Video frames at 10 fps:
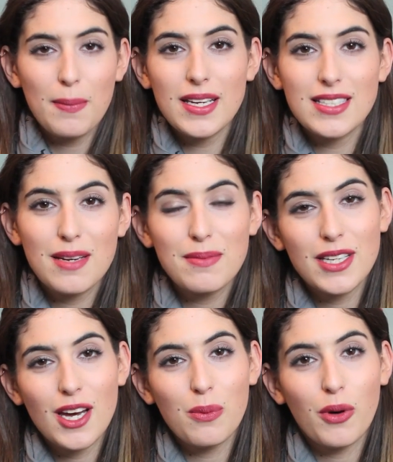Please let
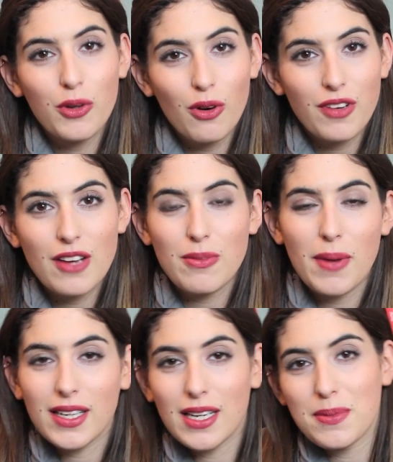me know what your favourite
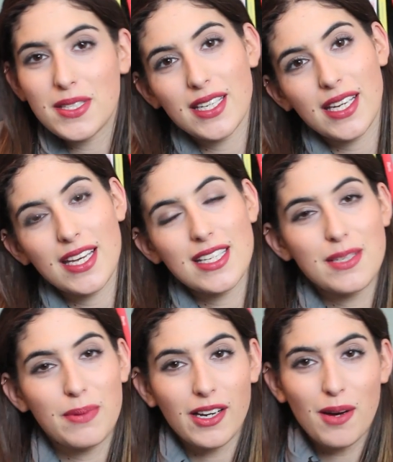MAC lipstick
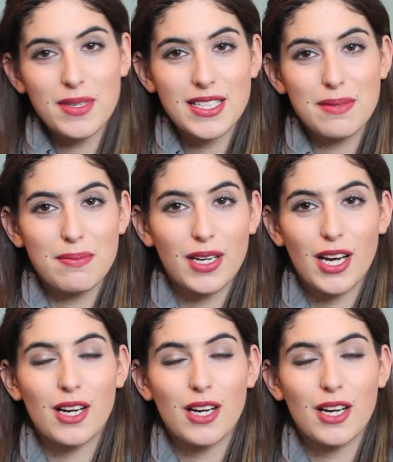is by commenting below.